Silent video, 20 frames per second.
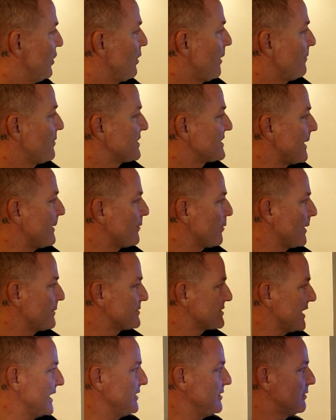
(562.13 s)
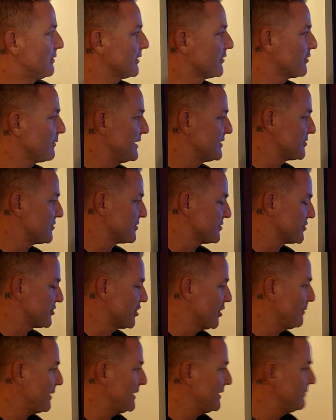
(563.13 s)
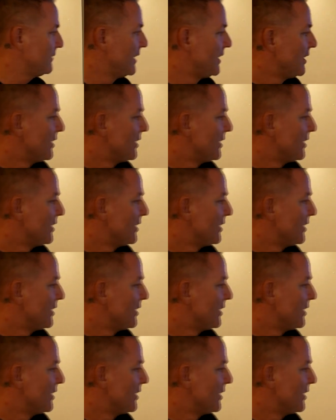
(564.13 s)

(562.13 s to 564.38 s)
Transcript: go up to the top of the website, you click the Racers and Show button,